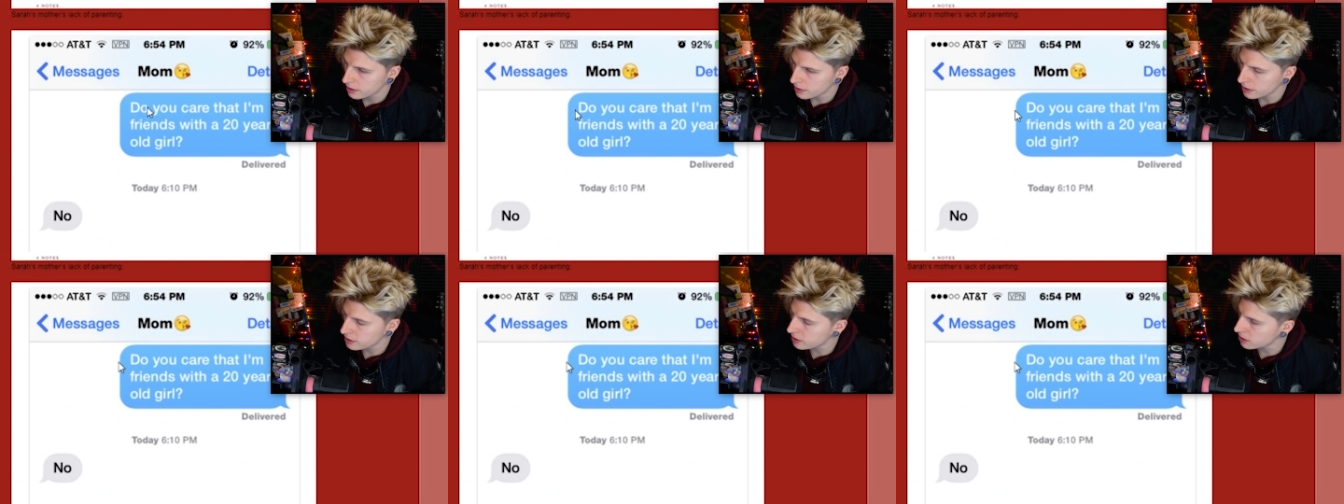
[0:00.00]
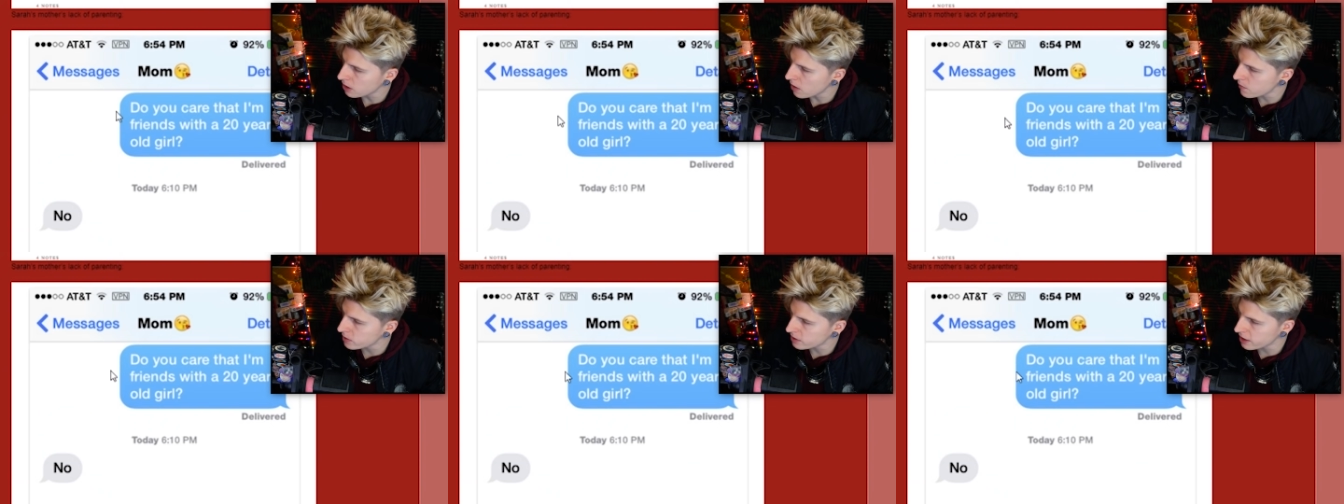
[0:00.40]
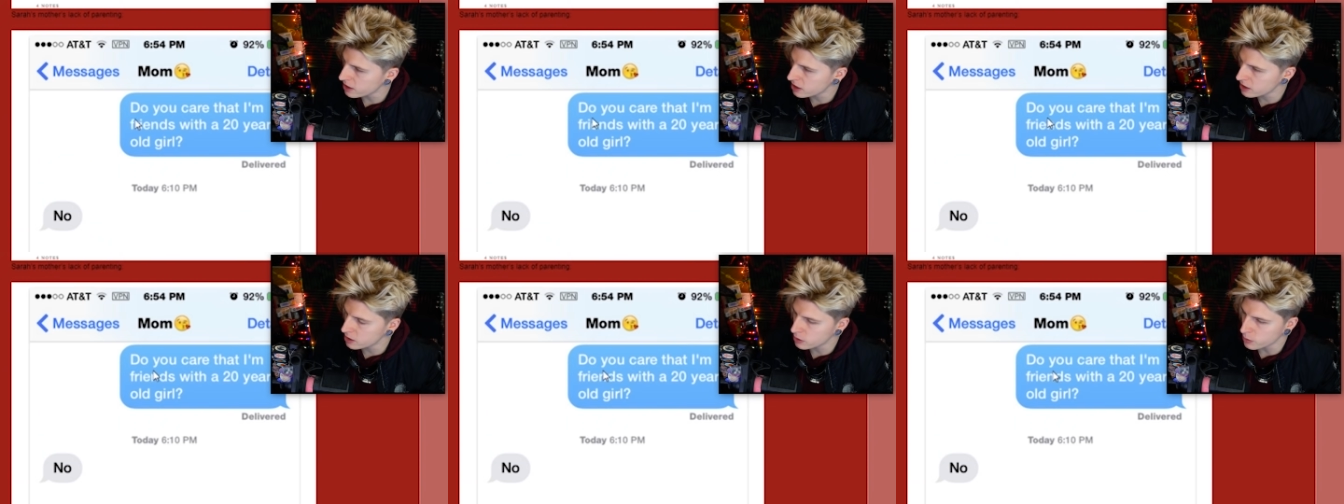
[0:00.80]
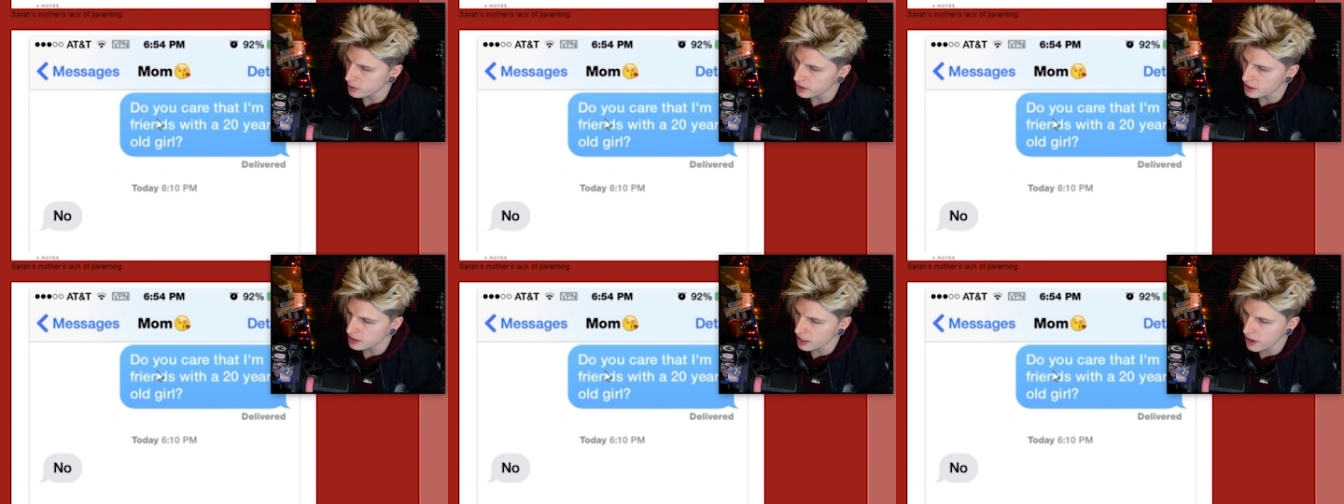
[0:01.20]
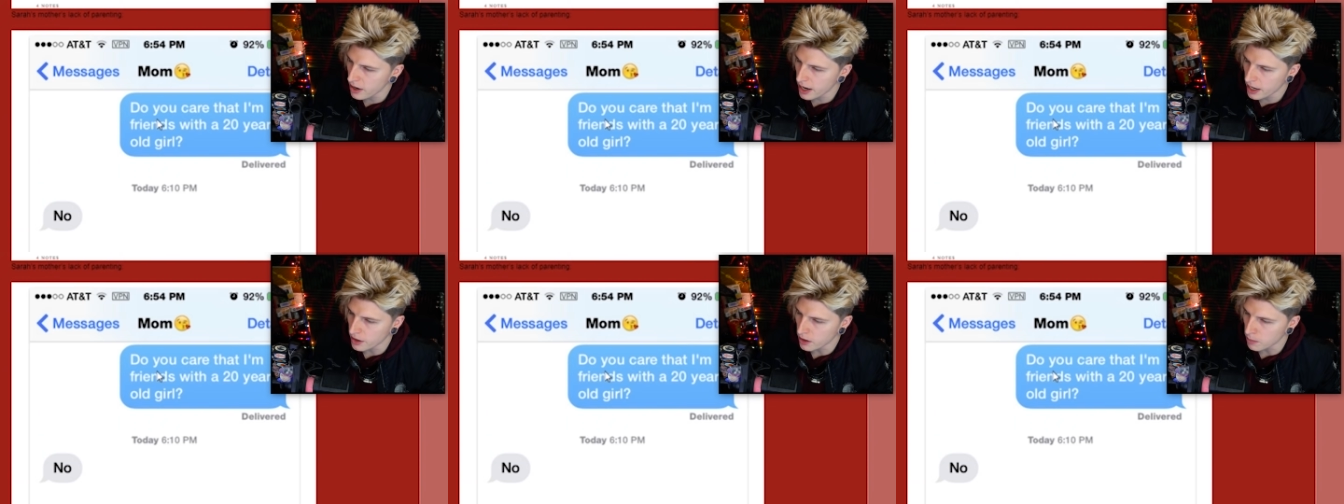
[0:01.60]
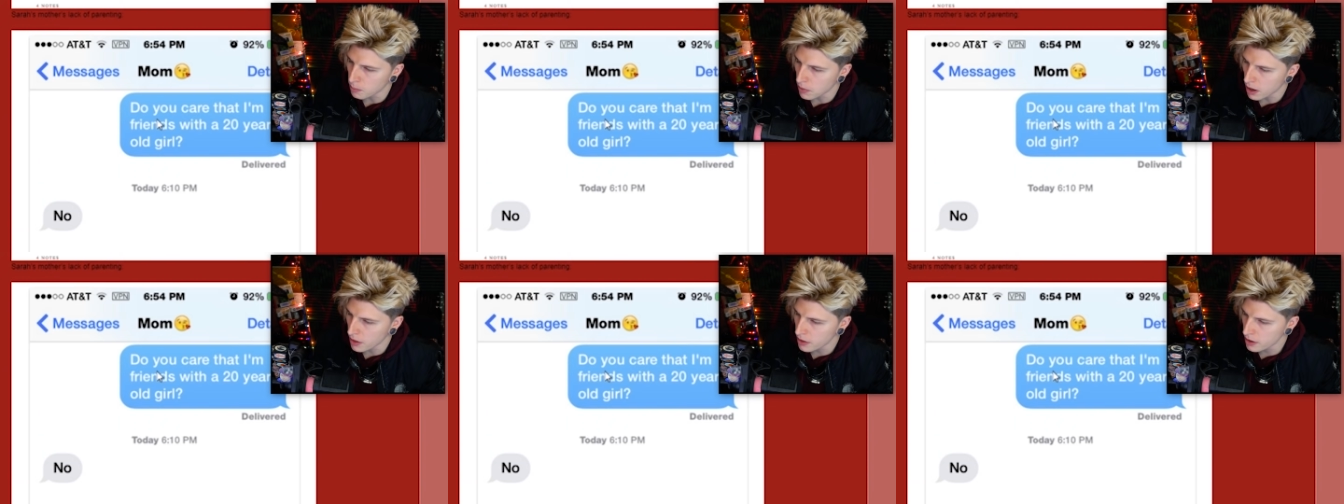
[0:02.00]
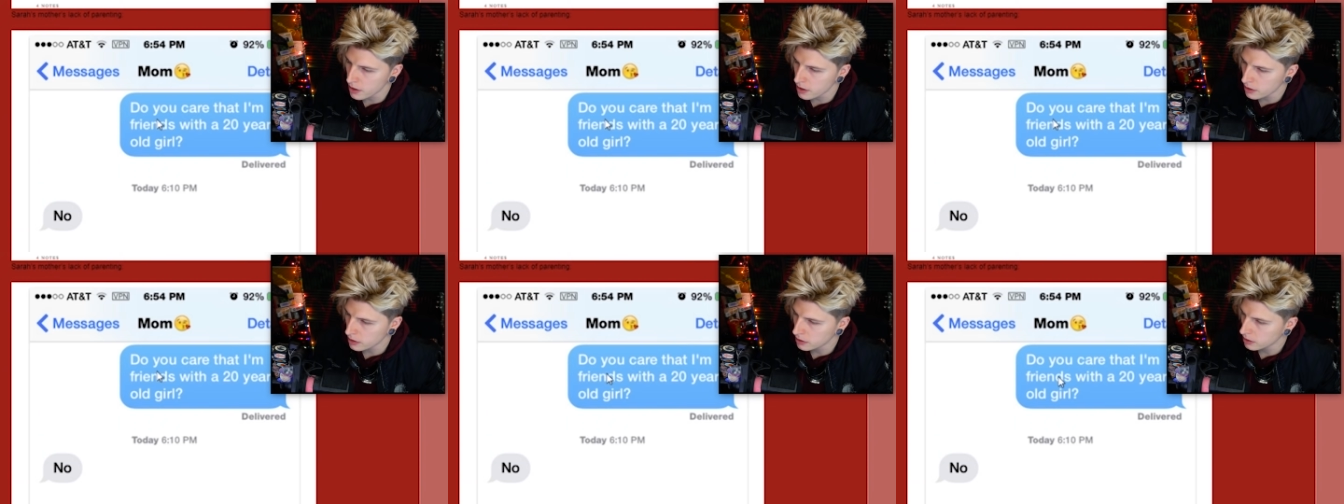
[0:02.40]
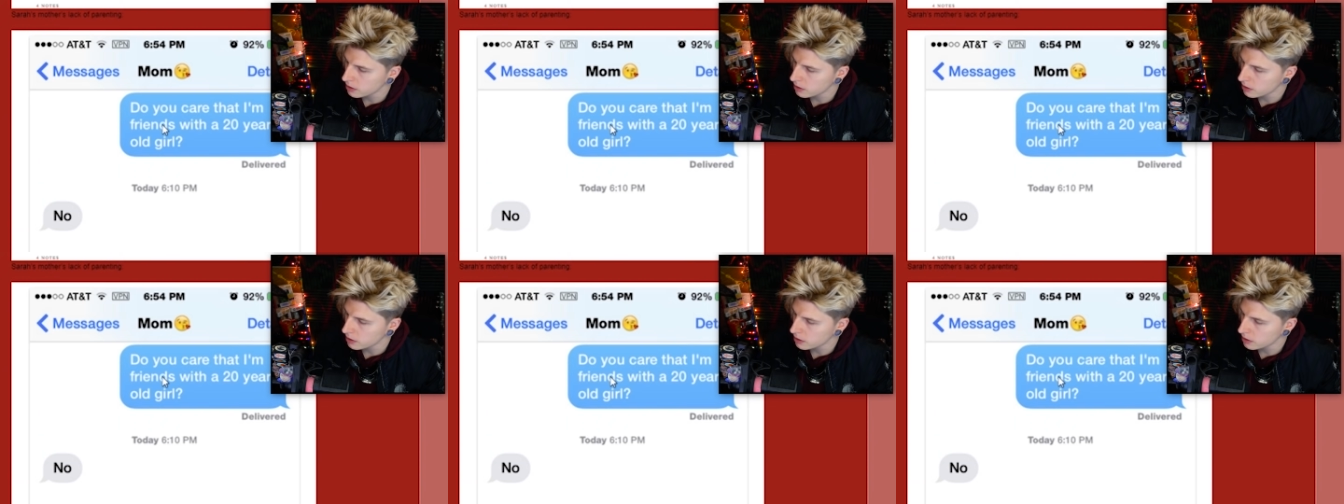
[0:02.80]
This is conversations between Sarah and her mother.